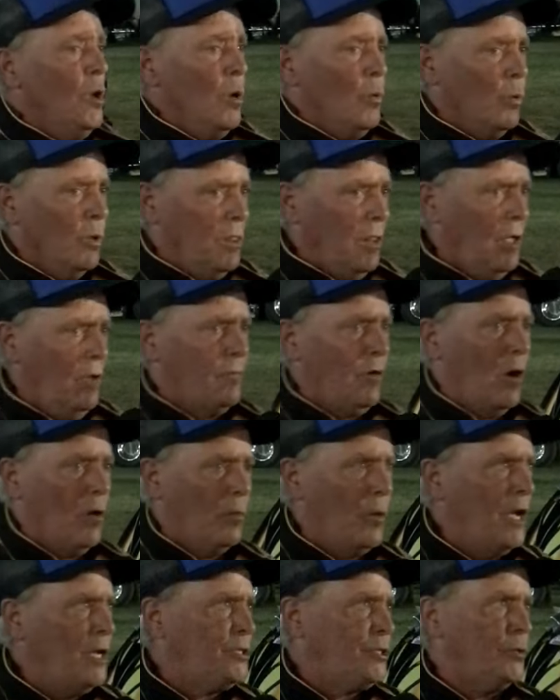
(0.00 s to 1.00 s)
We leave our
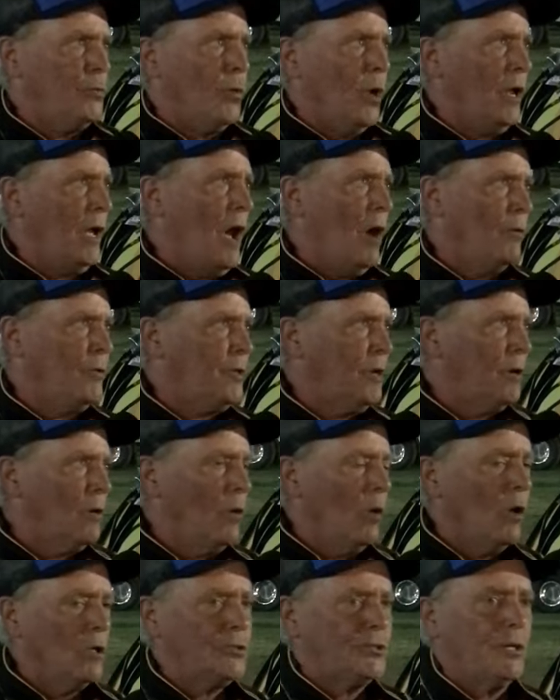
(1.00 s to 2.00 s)
racing rig out there
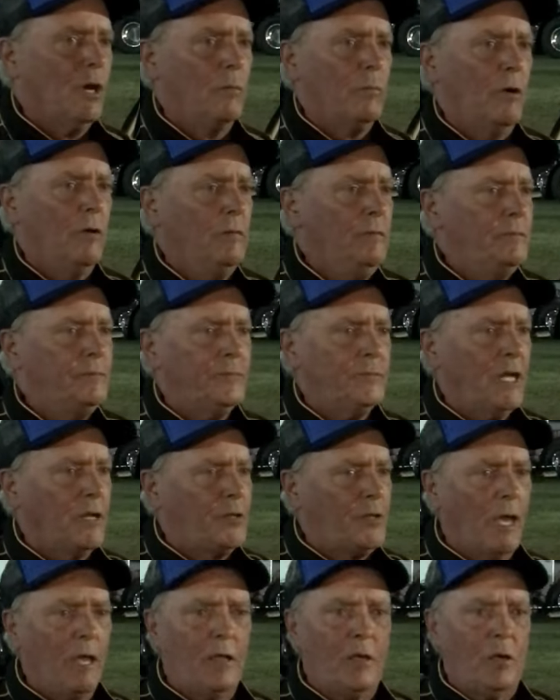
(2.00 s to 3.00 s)
all summer. They
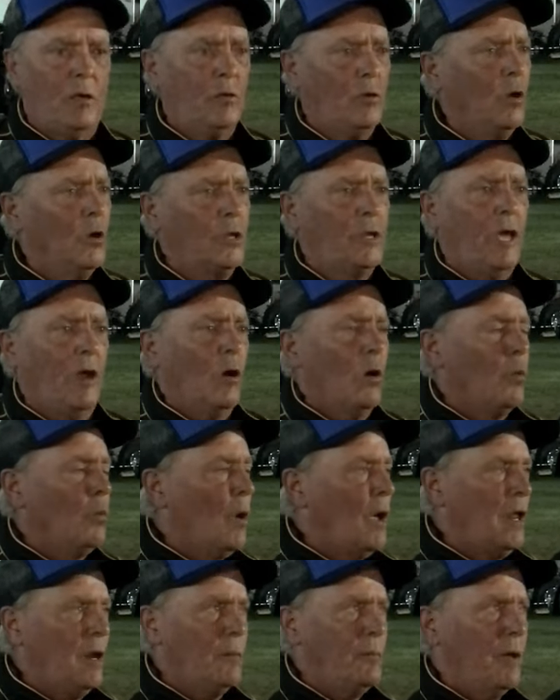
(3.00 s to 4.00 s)
take good care of
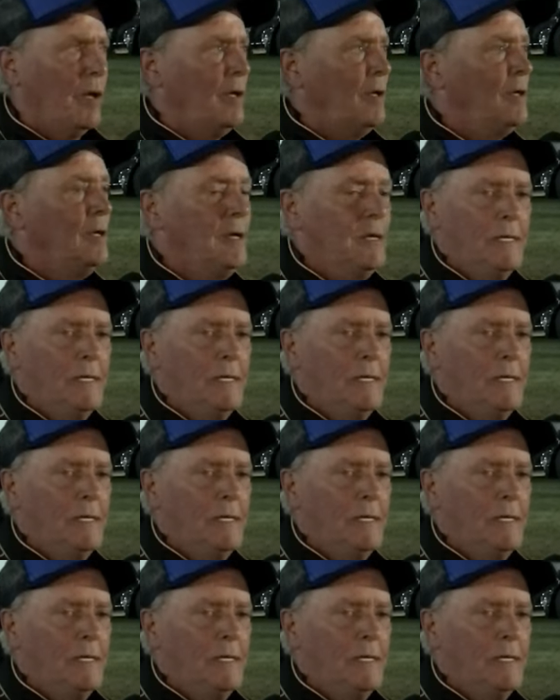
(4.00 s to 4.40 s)
Wayne and me.